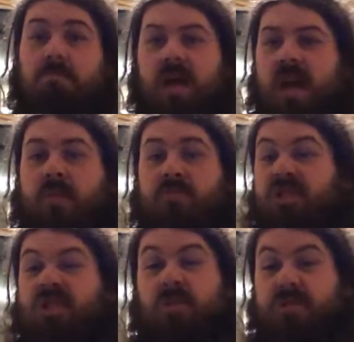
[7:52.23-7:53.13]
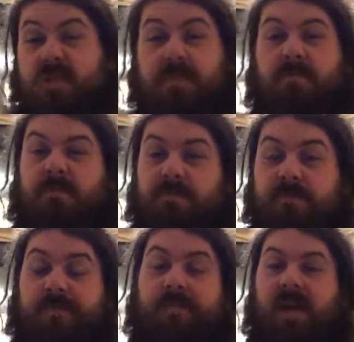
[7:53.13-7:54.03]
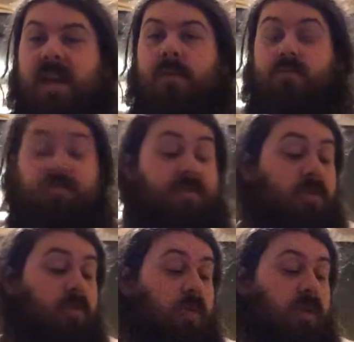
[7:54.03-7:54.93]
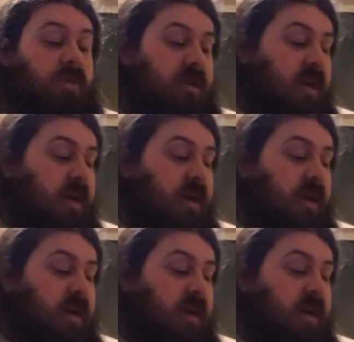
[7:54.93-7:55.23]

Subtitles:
I'm just used to being able to feel the wood,